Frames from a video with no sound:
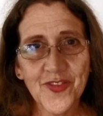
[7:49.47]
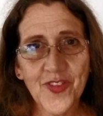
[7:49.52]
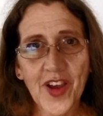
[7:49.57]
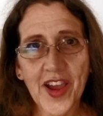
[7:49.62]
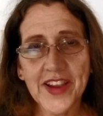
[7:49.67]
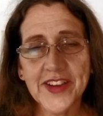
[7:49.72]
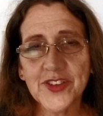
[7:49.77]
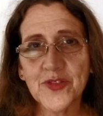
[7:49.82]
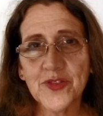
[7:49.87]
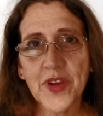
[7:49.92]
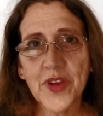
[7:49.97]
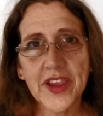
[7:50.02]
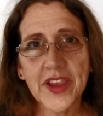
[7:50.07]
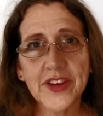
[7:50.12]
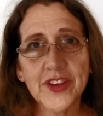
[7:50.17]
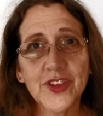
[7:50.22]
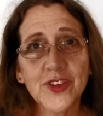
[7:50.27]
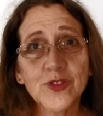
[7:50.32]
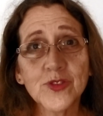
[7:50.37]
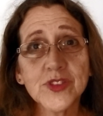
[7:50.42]
find a
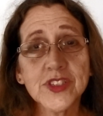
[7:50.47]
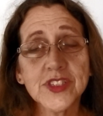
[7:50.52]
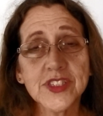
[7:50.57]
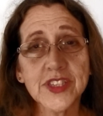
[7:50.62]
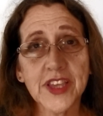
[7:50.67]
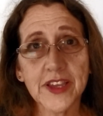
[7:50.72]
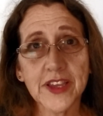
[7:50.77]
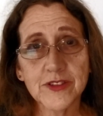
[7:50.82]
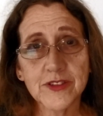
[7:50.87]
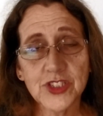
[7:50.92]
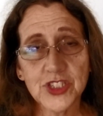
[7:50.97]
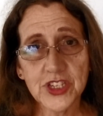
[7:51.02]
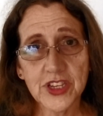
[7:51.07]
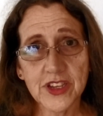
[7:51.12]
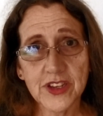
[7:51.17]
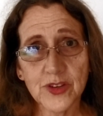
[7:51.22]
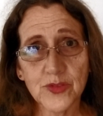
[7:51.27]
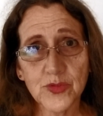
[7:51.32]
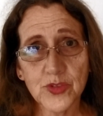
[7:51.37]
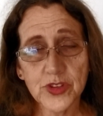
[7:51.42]
way to use this energy
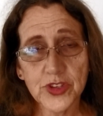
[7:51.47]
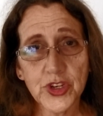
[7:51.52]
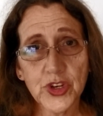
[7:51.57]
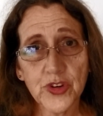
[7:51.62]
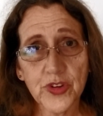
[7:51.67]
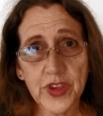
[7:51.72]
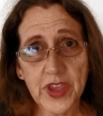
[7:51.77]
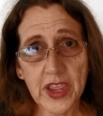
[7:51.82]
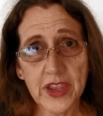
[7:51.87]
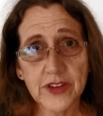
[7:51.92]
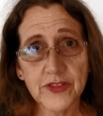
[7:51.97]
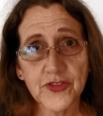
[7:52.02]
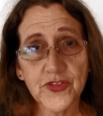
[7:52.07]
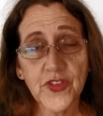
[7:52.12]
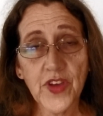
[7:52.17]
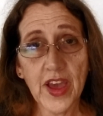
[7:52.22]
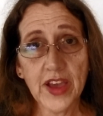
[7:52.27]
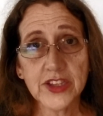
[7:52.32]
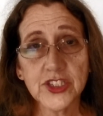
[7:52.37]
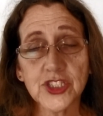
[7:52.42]
in a really creative
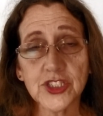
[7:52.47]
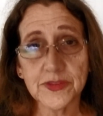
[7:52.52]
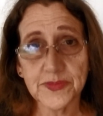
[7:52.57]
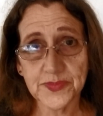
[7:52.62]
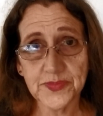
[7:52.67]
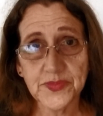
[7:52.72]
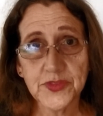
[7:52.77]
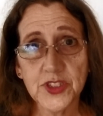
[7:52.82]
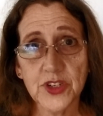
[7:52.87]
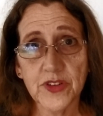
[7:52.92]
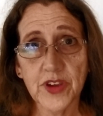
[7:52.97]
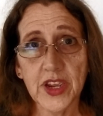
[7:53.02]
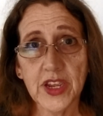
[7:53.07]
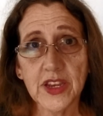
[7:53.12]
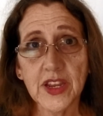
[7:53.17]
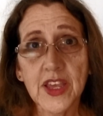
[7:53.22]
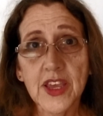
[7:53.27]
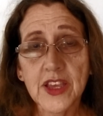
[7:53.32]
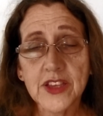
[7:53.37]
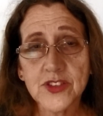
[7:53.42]
fashion, all
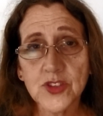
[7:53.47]
right?